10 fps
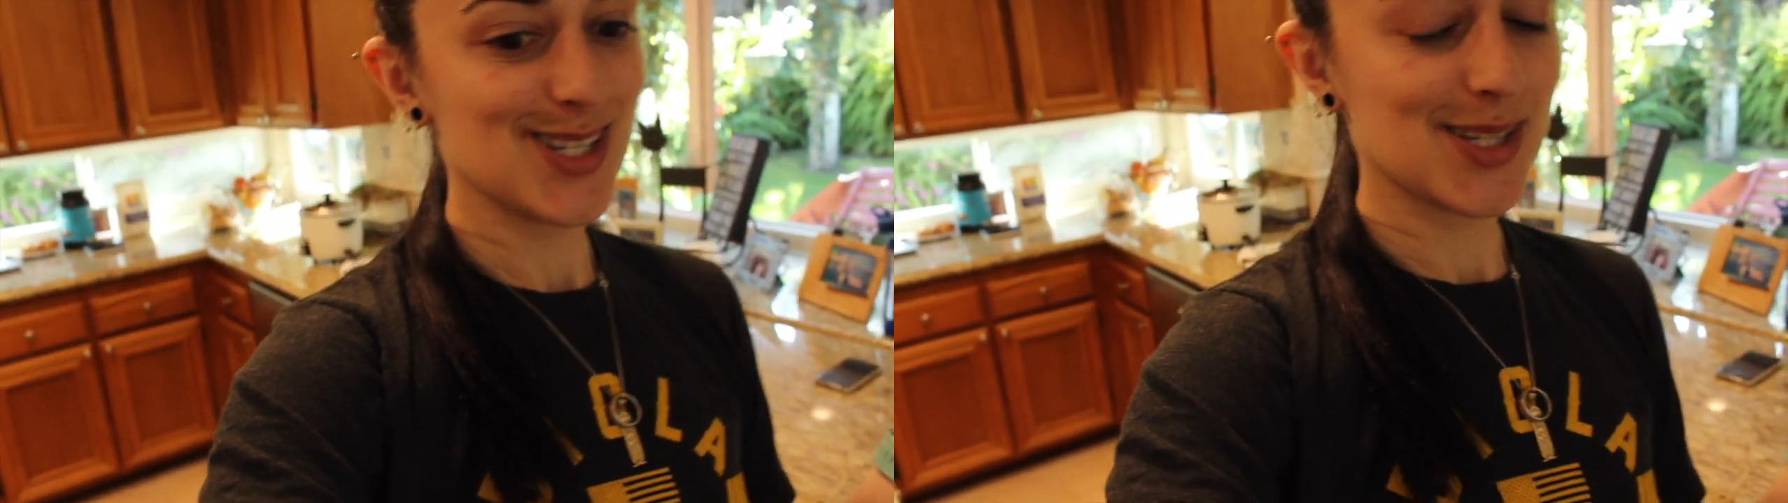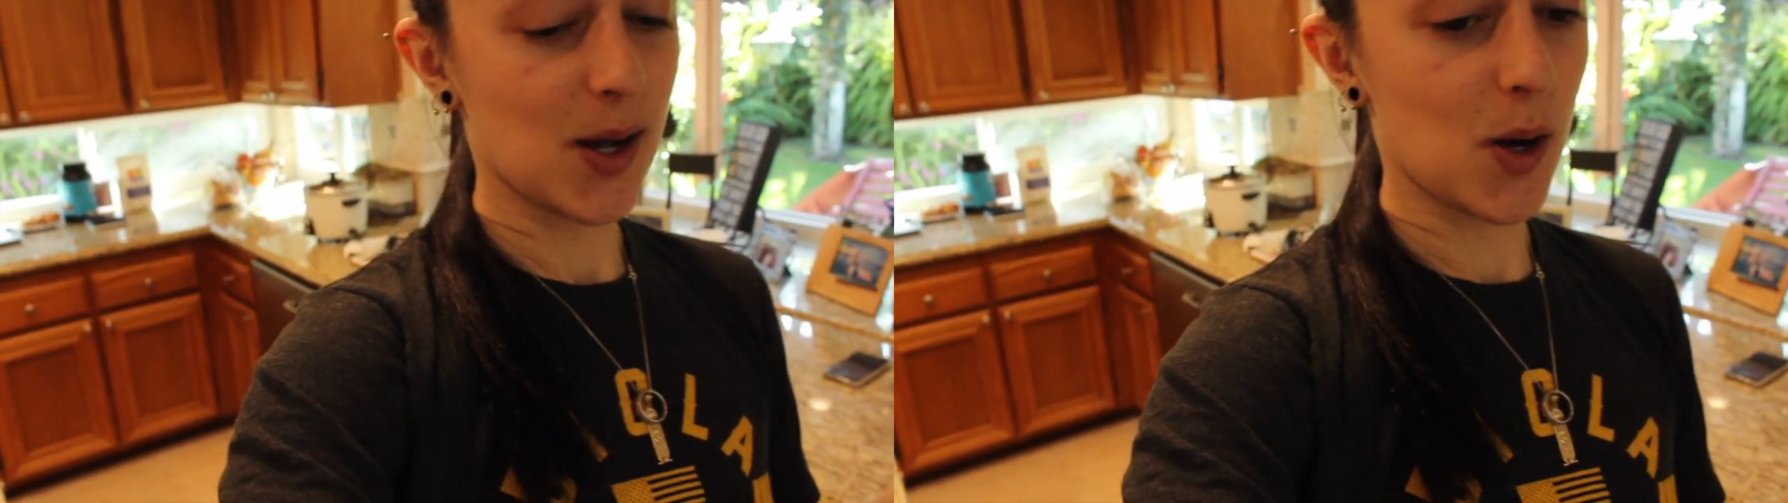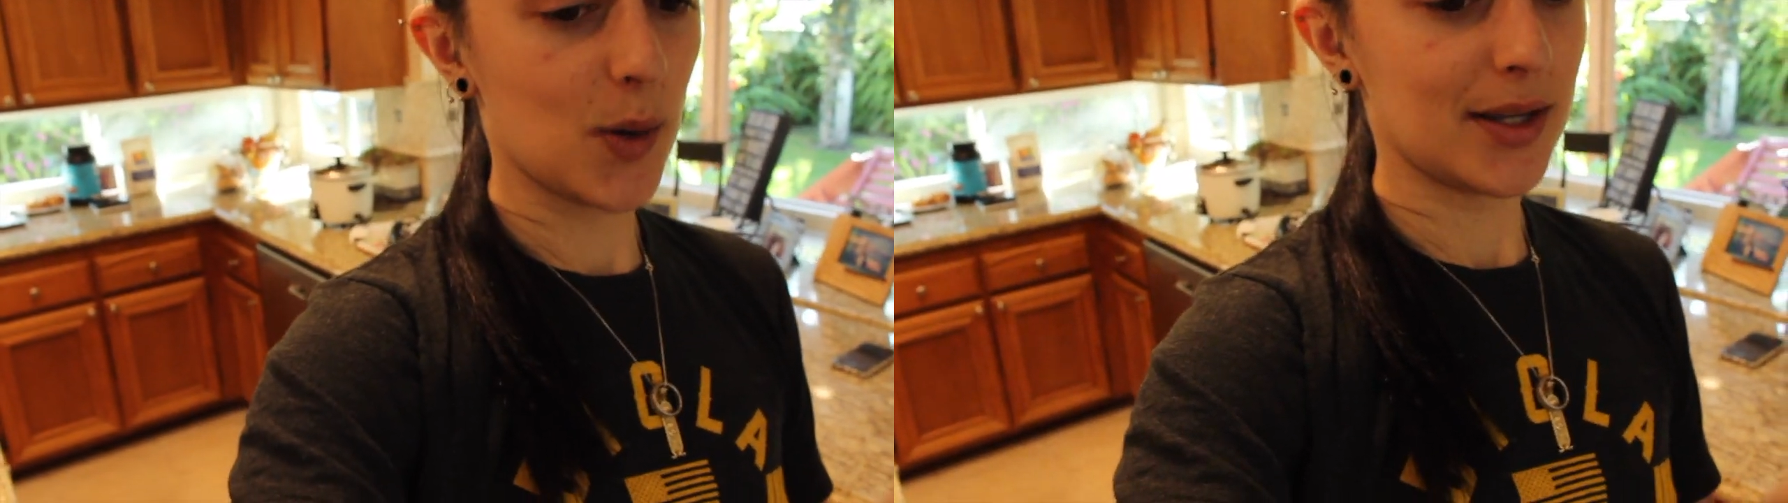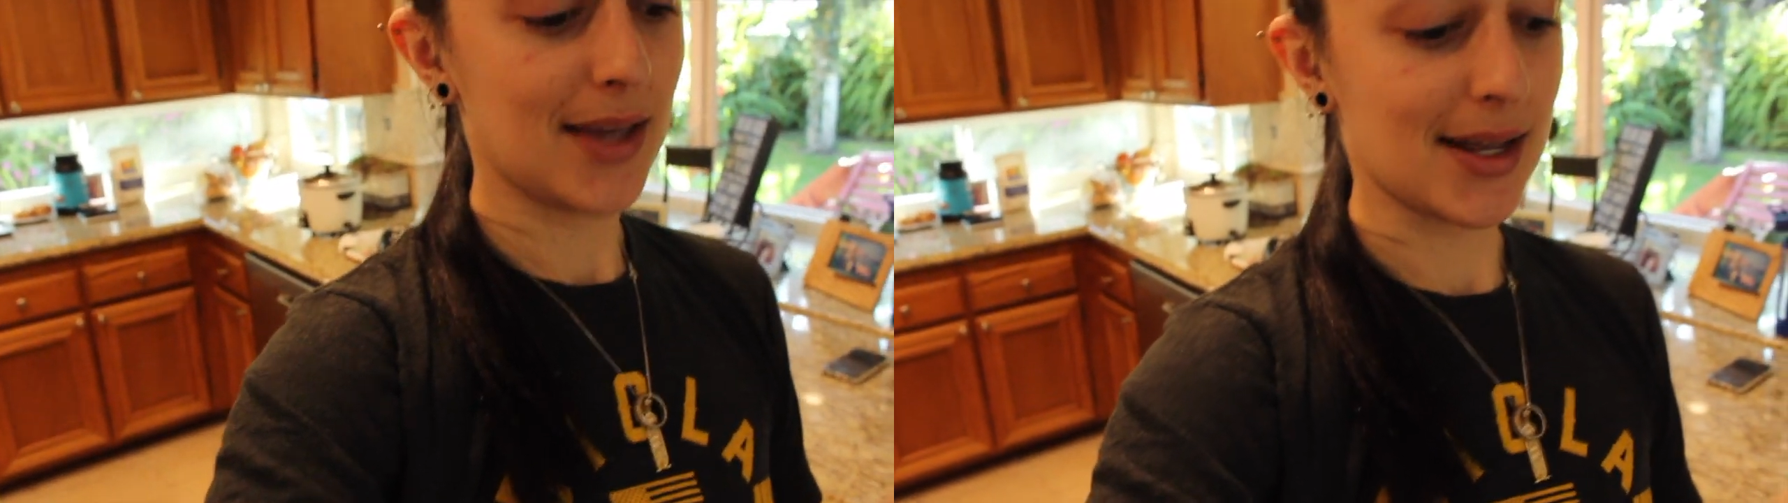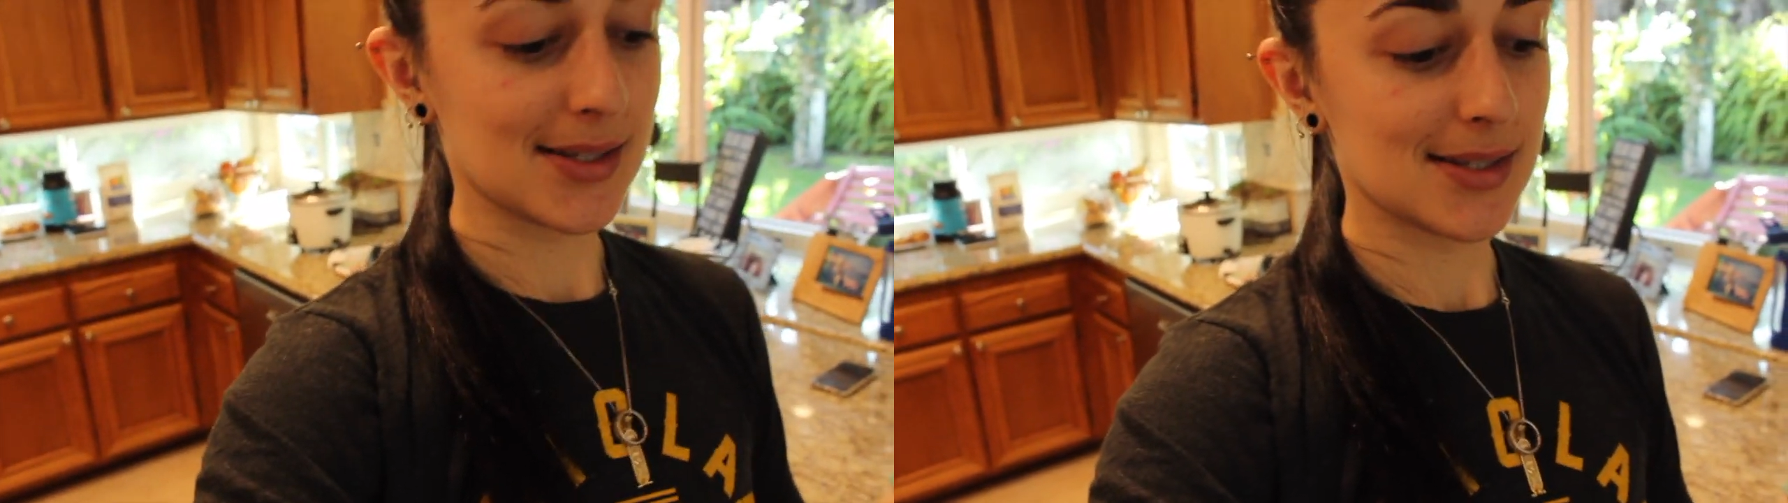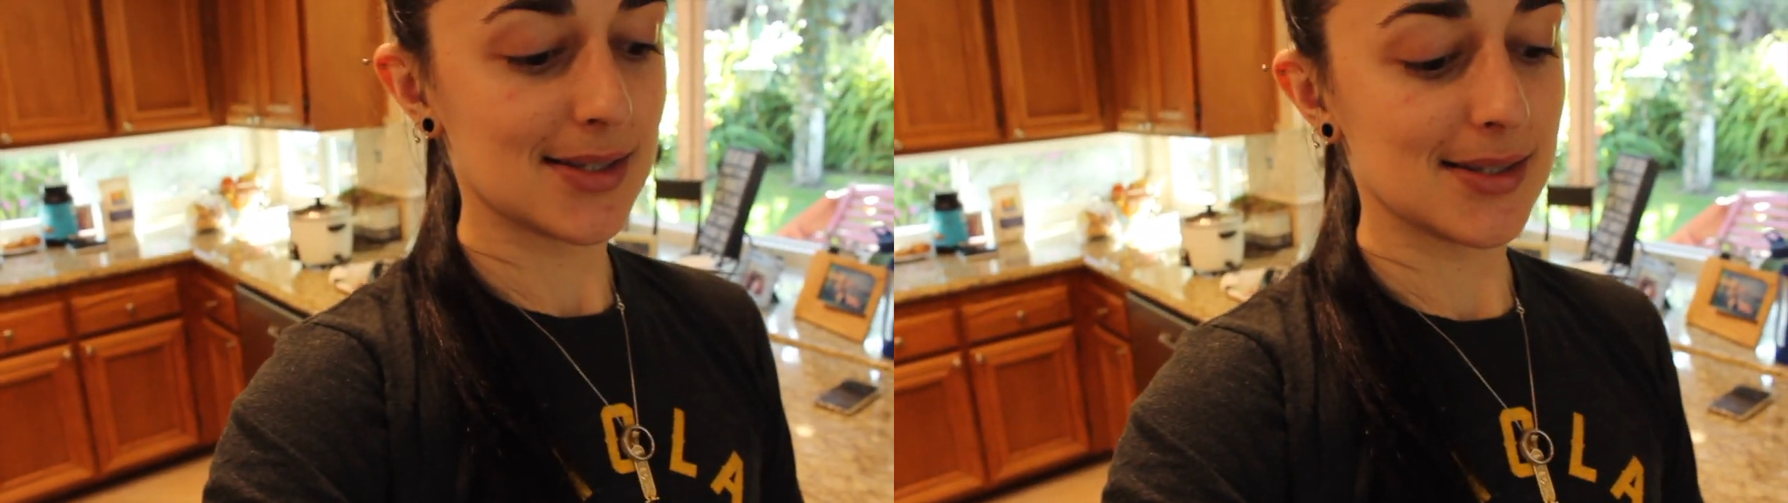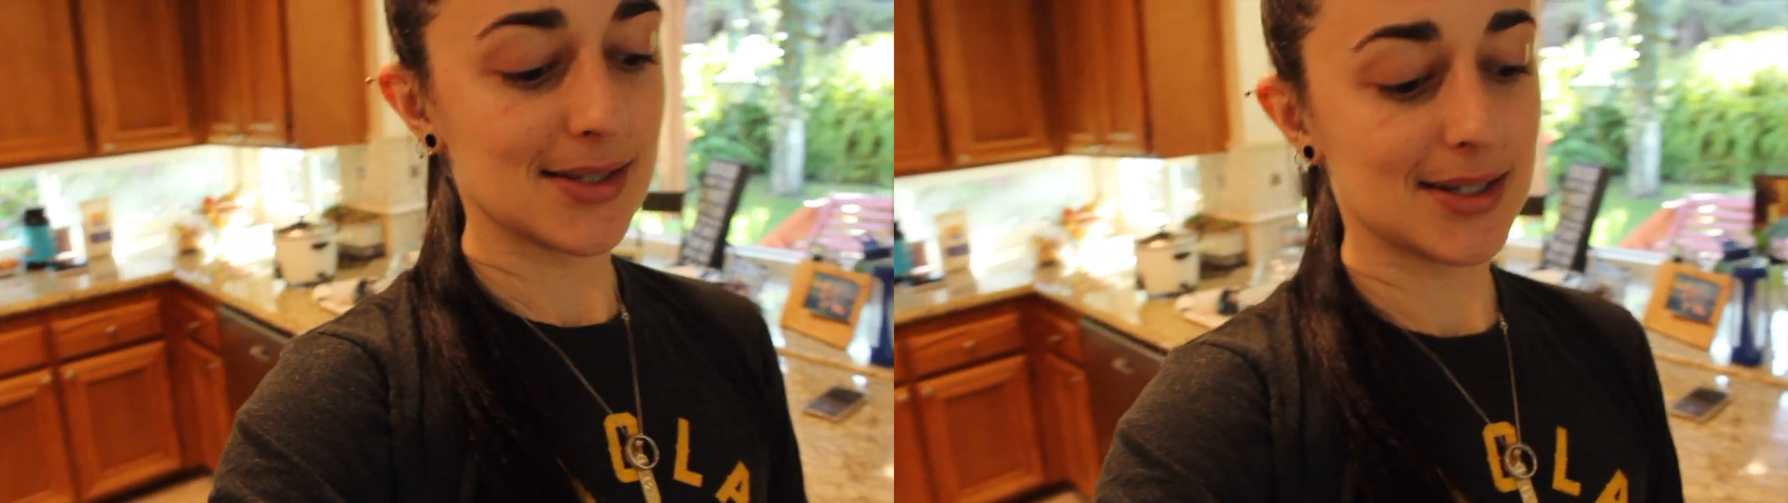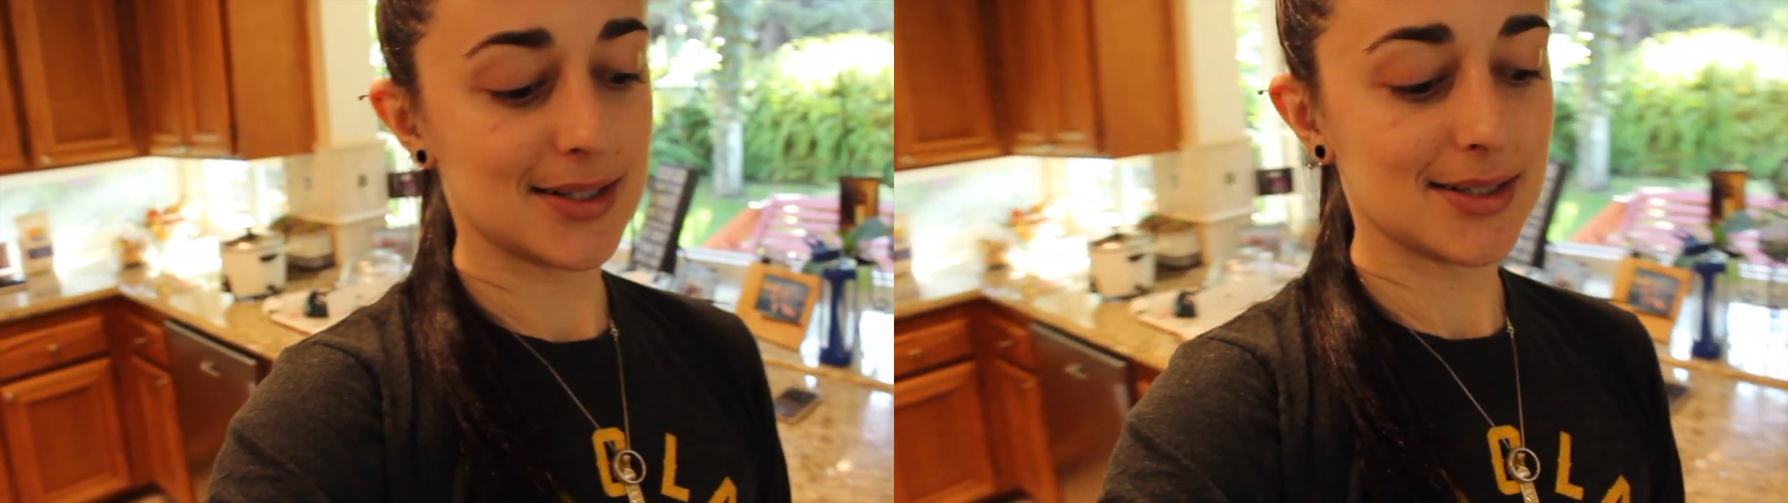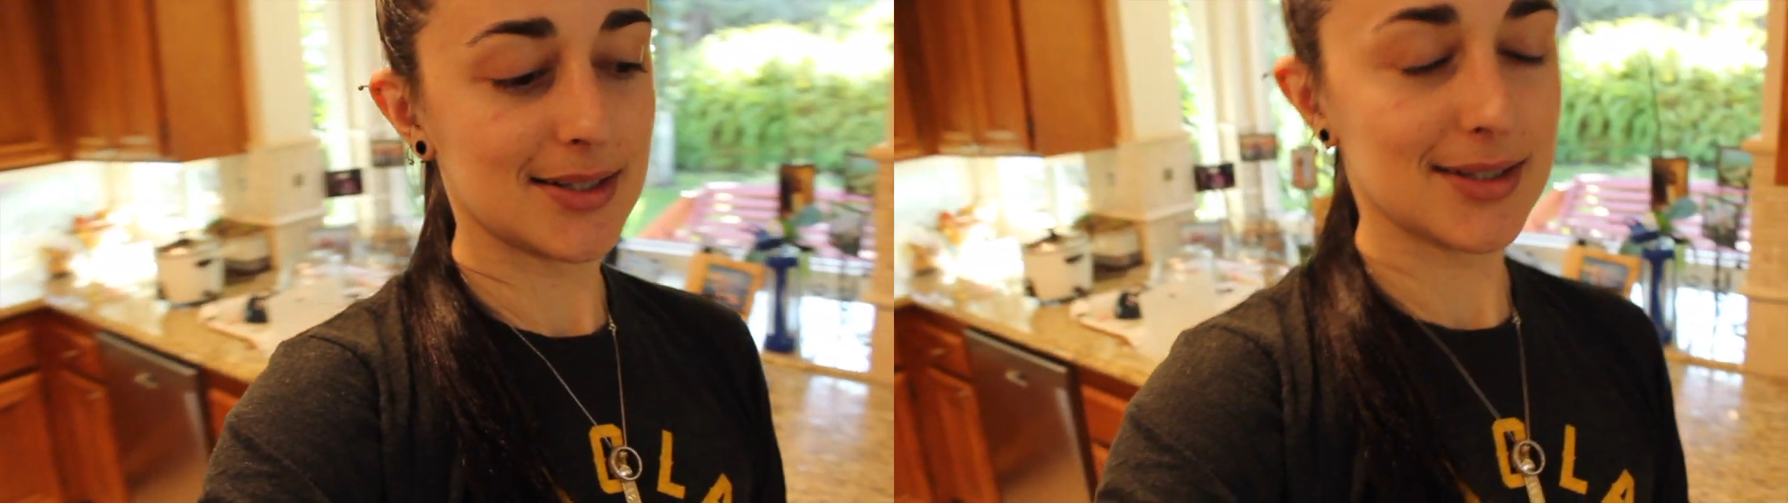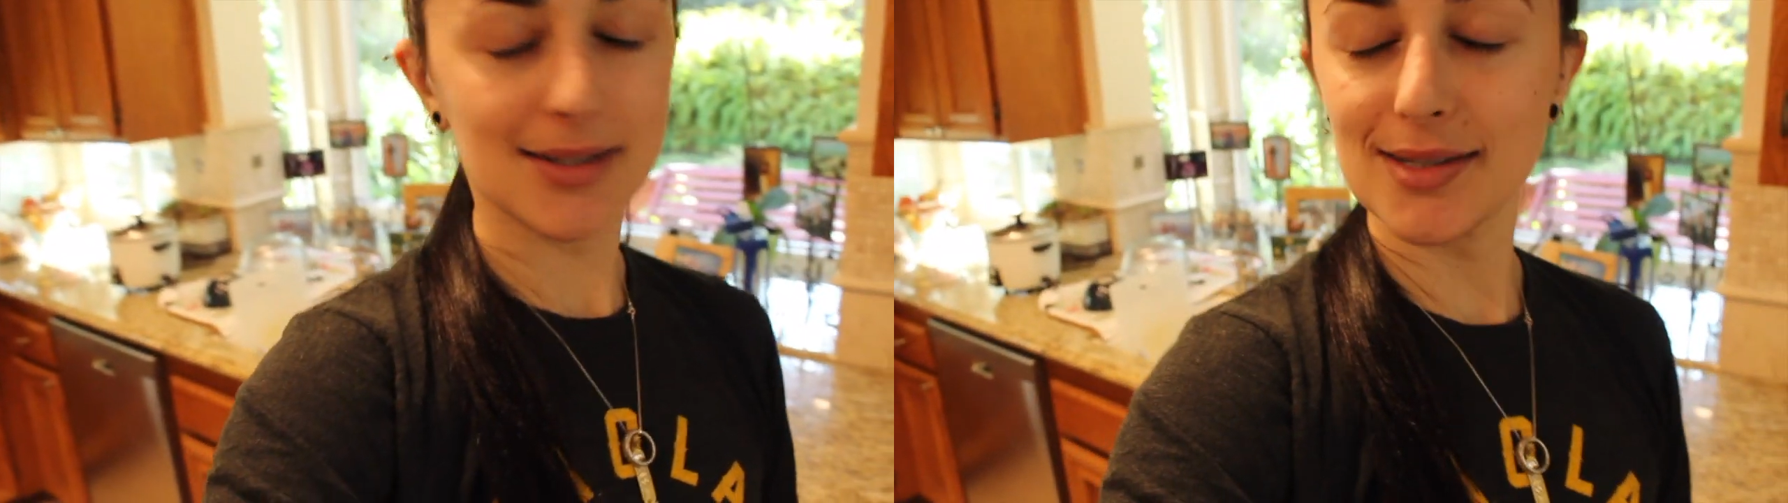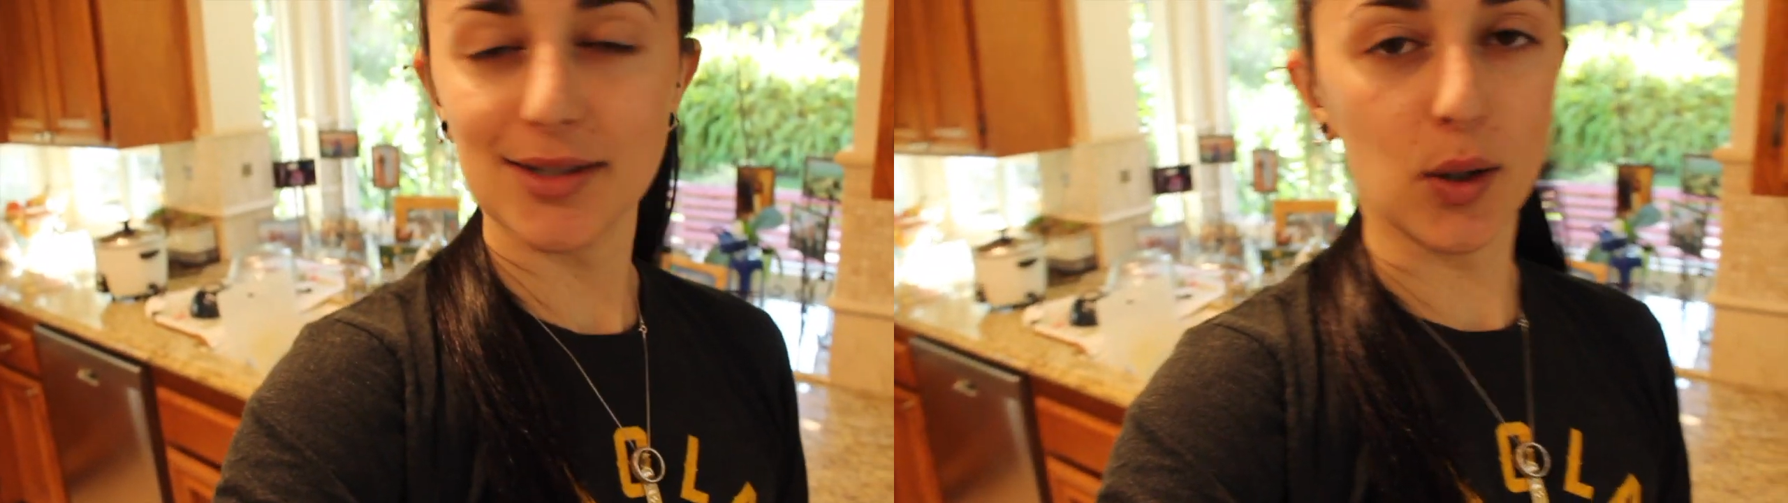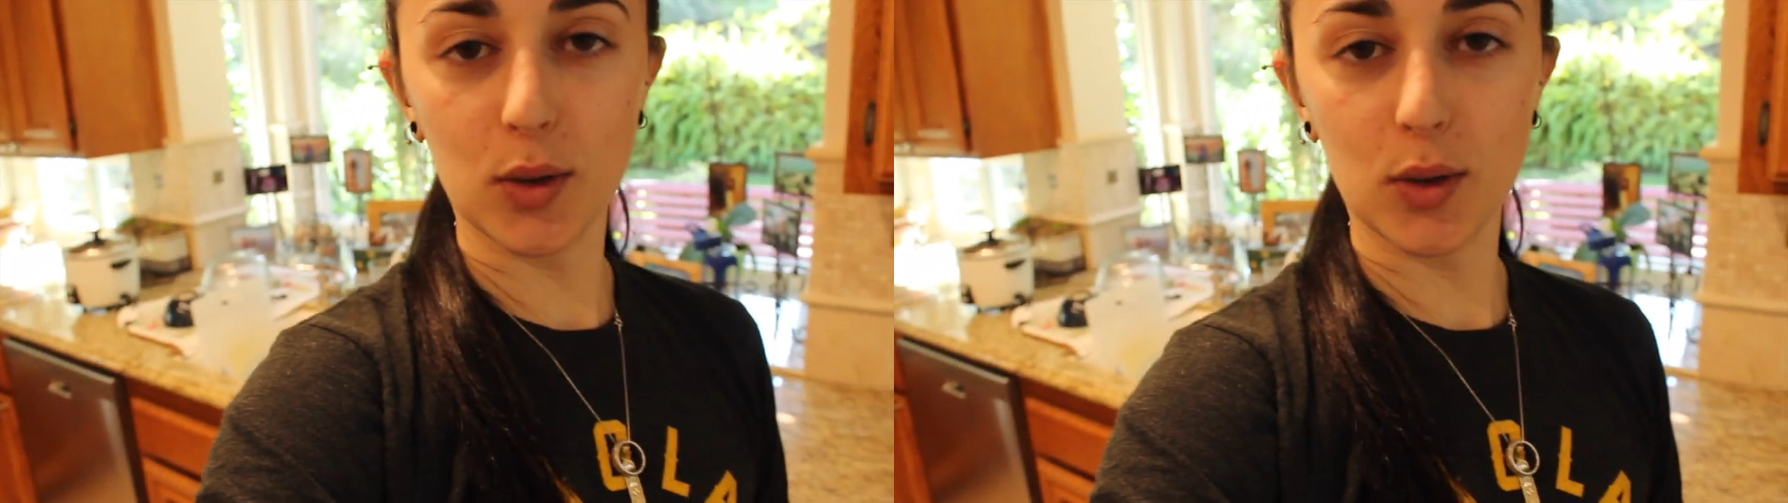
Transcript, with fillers: So yes, so